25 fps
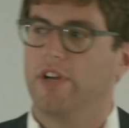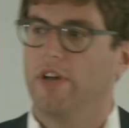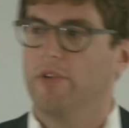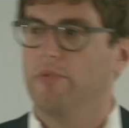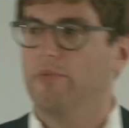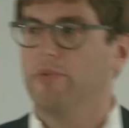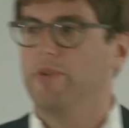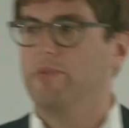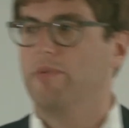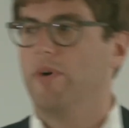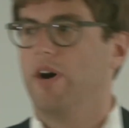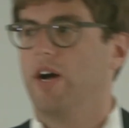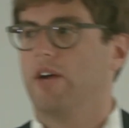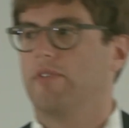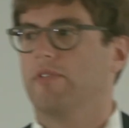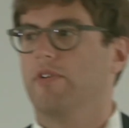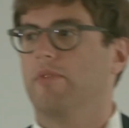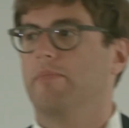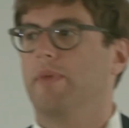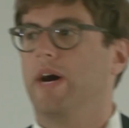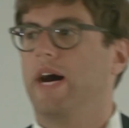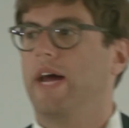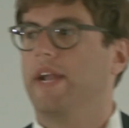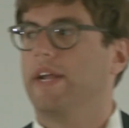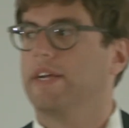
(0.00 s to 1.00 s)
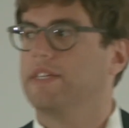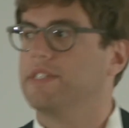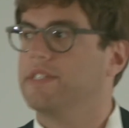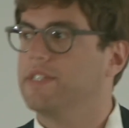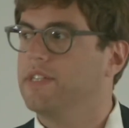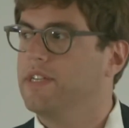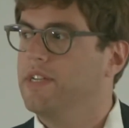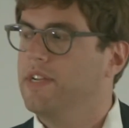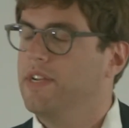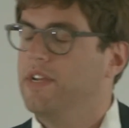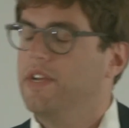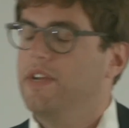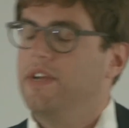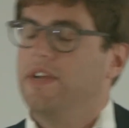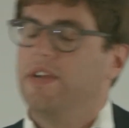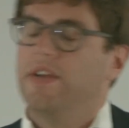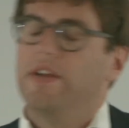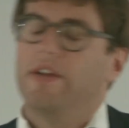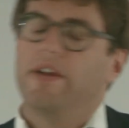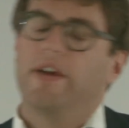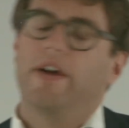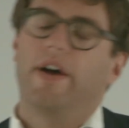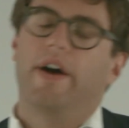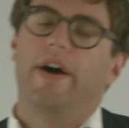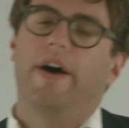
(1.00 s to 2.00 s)
called Rewalk Robotics
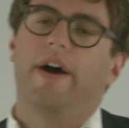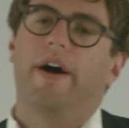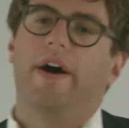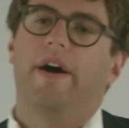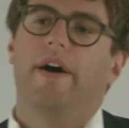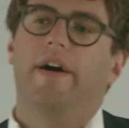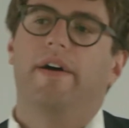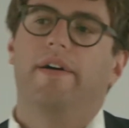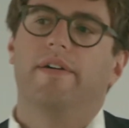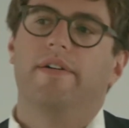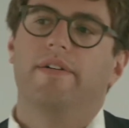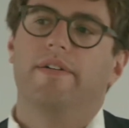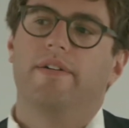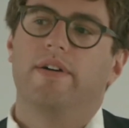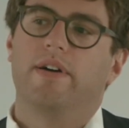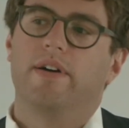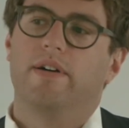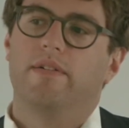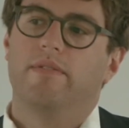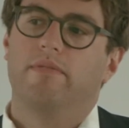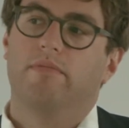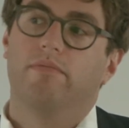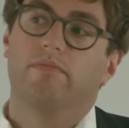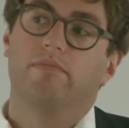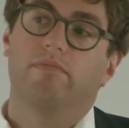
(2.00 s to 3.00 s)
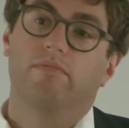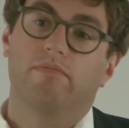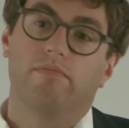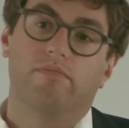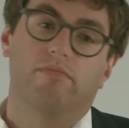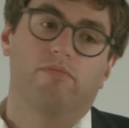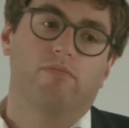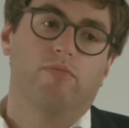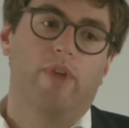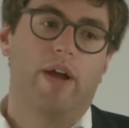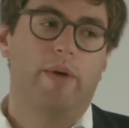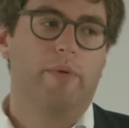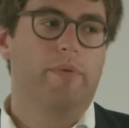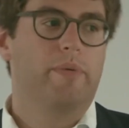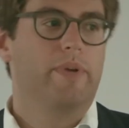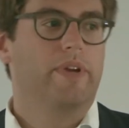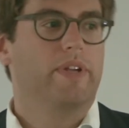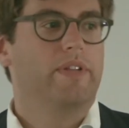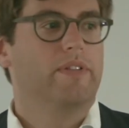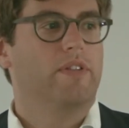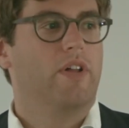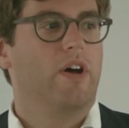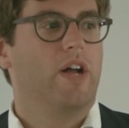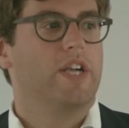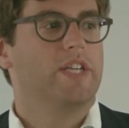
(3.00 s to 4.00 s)
right when we
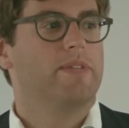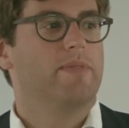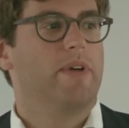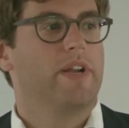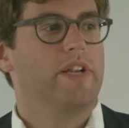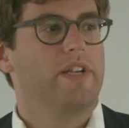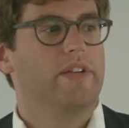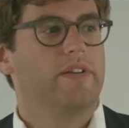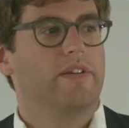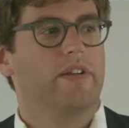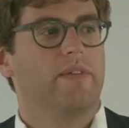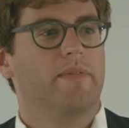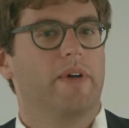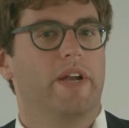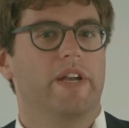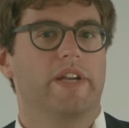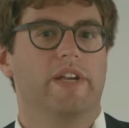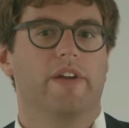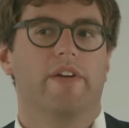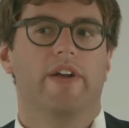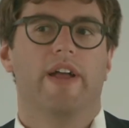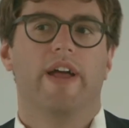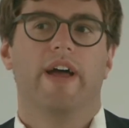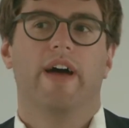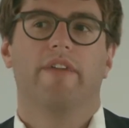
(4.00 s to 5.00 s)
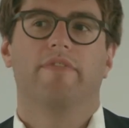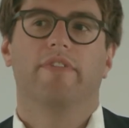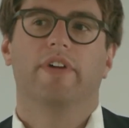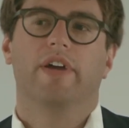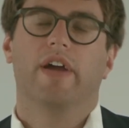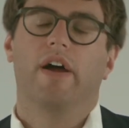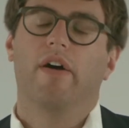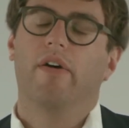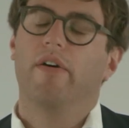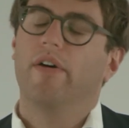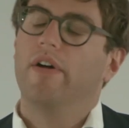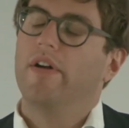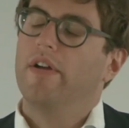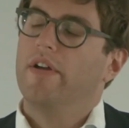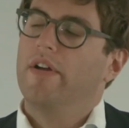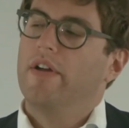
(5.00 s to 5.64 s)
launched about a year and a half ago.